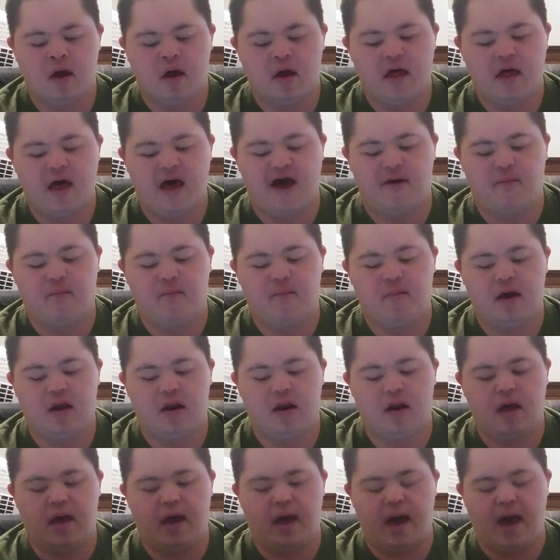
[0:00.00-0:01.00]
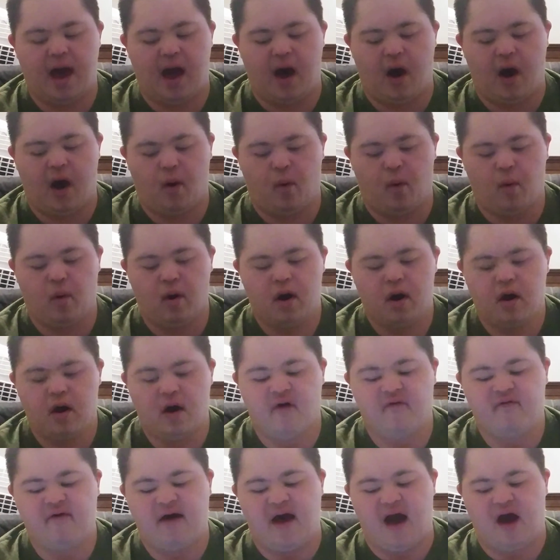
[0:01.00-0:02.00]
have been out
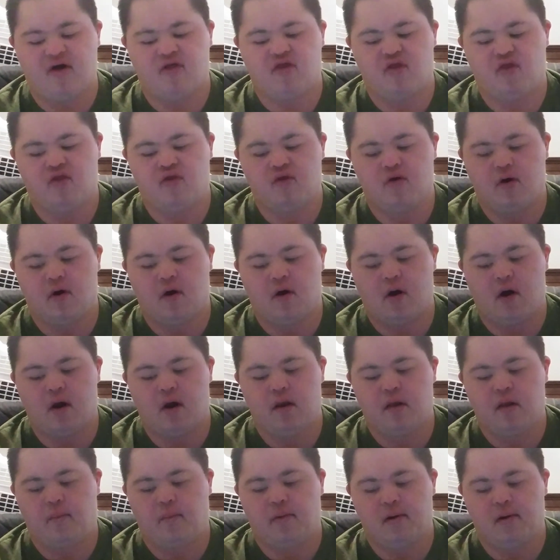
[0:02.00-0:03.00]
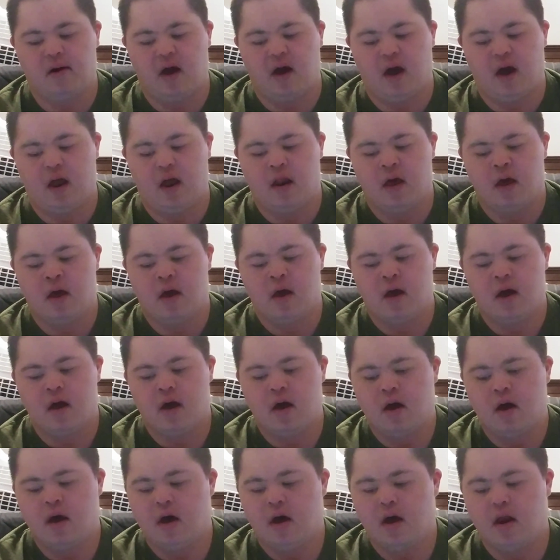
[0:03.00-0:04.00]
of action on the plan
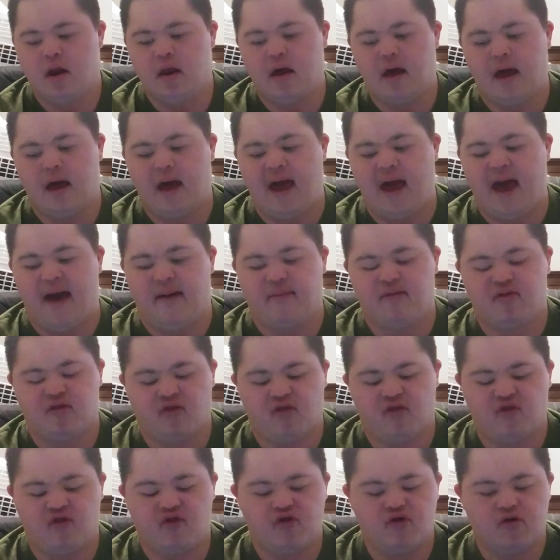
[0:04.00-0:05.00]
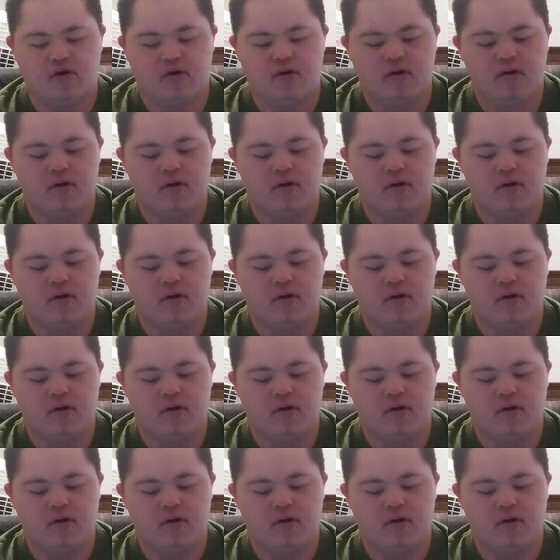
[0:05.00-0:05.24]
in their absence.